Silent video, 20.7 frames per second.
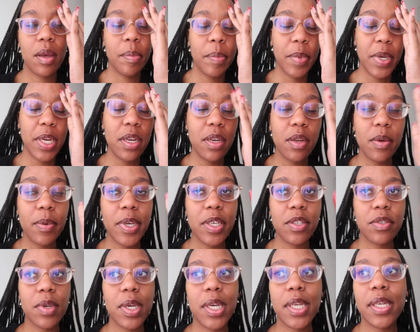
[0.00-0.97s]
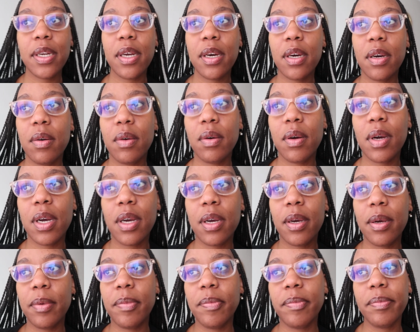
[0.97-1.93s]
But anyways, right now,
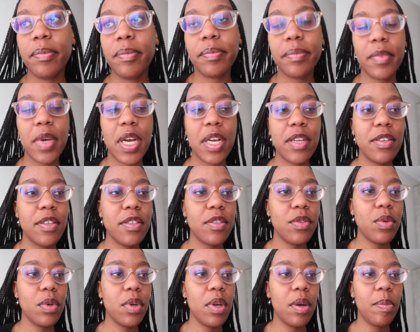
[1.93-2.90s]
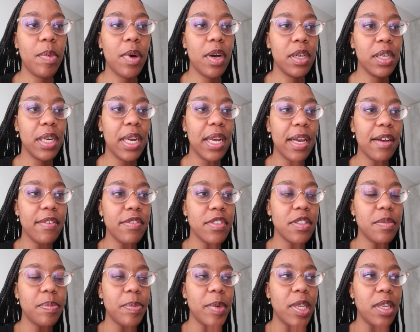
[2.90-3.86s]
I just took a part. Like, I've
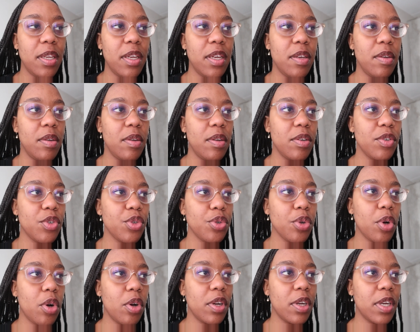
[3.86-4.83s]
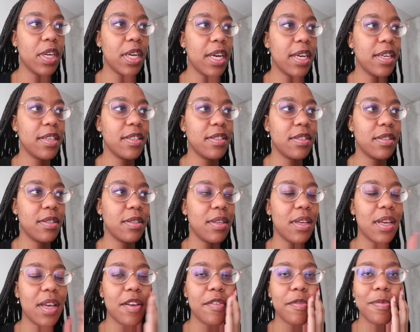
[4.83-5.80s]
just been in shock, guys.
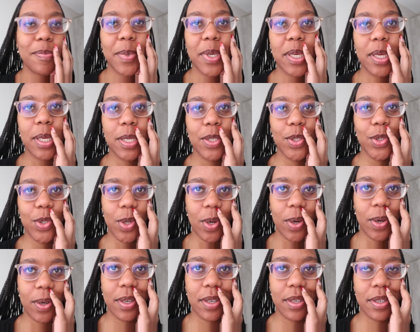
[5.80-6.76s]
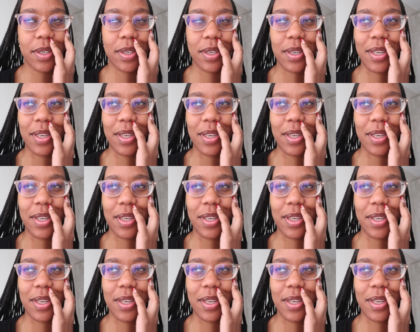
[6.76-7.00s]
I've been in shock.